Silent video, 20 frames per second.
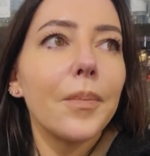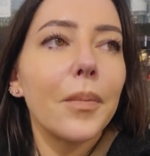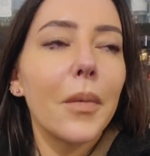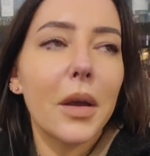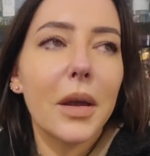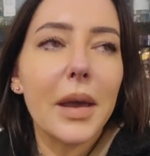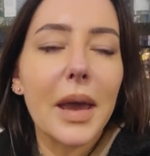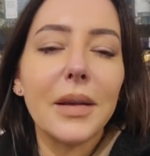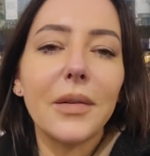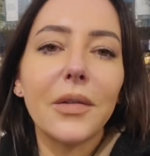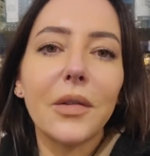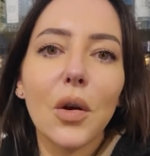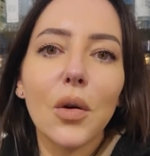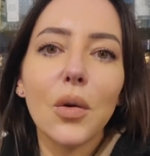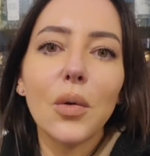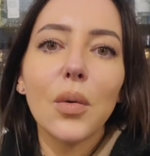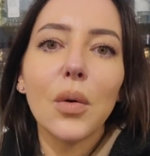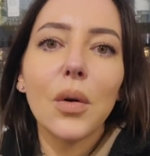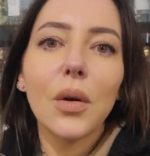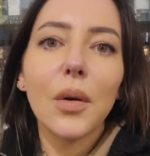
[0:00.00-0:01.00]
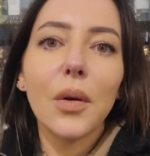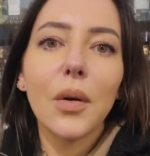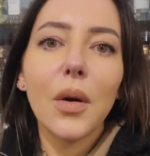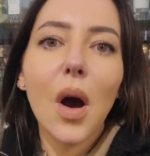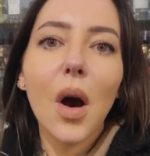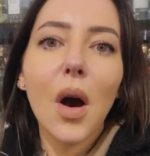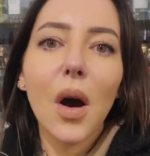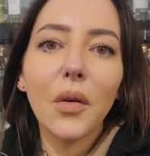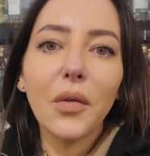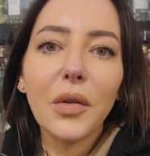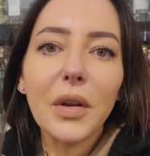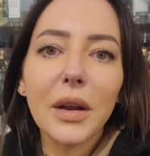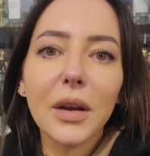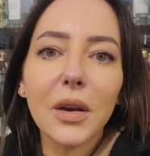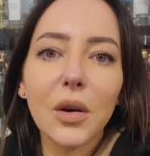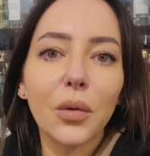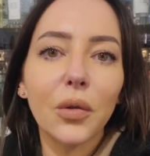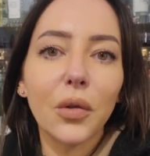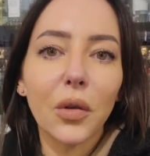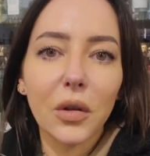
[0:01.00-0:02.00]
Okay, so Harvey
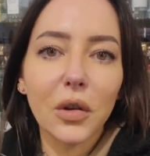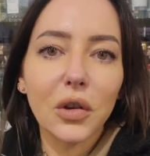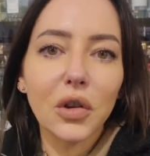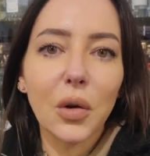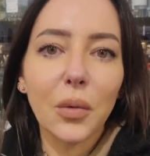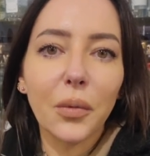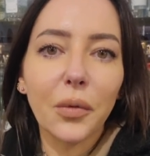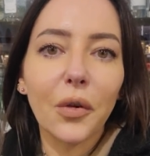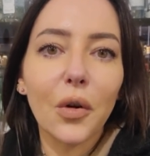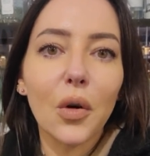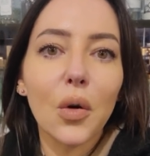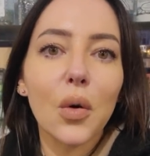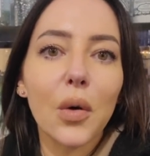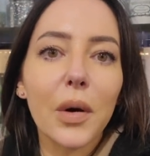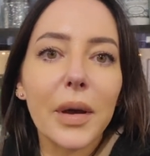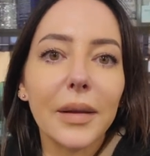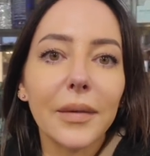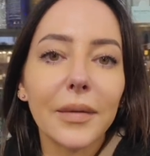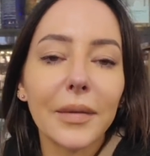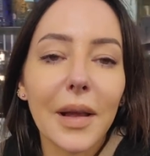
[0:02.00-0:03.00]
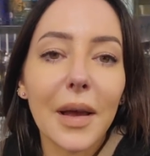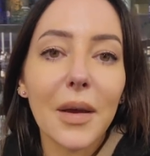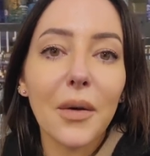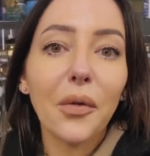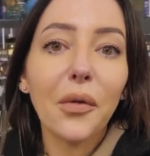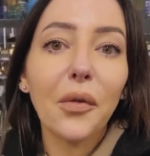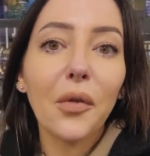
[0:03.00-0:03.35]
Nichols on the top floor is like,